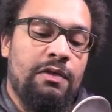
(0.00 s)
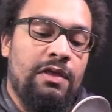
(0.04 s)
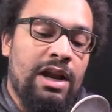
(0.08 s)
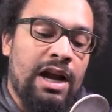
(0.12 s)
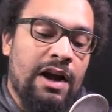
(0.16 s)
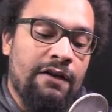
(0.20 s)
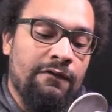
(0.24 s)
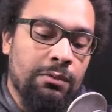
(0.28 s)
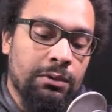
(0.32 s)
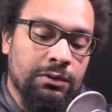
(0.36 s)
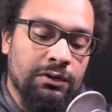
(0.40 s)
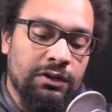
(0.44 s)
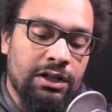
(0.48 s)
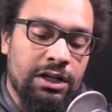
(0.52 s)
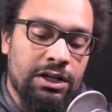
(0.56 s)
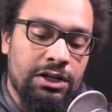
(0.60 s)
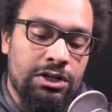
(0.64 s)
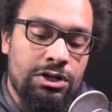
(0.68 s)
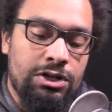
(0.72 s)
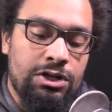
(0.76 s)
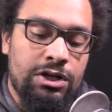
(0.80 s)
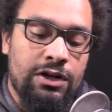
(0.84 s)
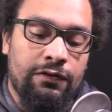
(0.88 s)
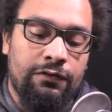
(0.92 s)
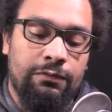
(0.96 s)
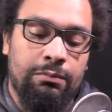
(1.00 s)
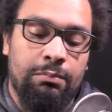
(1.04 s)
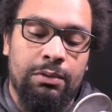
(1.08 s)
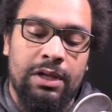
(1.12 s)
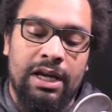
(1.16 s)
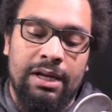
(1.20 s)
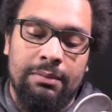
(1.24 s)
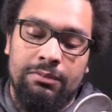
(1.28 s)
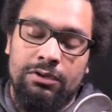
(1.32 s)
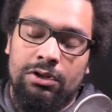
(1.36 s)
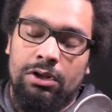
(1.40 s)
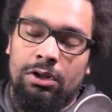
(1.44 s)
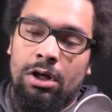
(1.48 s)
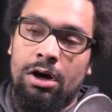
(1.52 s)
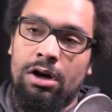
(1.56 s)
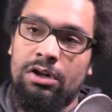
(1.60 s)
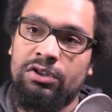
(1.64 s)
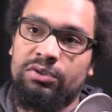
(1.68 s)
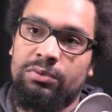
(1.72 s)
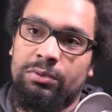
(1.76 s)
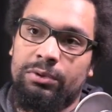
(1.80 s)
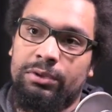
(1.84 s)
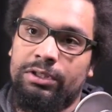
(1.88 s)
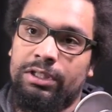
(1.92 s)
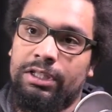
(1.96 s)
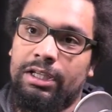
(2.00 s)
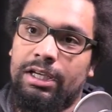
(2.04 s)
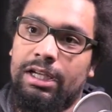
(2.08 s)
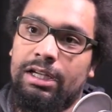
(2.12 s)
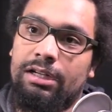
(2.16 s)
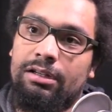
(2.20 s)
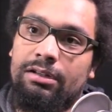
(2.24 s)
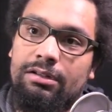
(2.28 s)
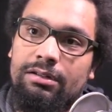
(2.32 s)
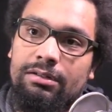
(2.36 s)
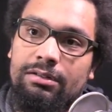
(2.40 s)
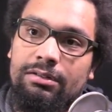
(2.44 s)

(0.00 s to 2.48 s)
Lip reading: then everyone's going to shift blame to Lost World again.